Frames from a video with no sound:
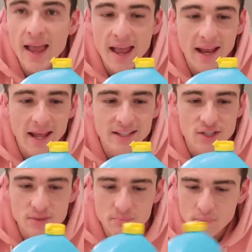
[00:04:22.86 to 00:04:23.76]
And I
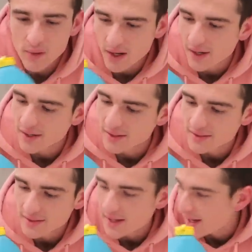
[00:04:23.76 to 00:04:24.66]
just bought it.
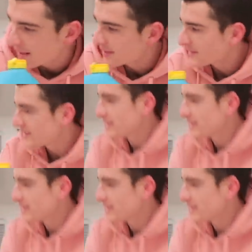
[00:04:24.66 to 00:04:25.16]
Nice.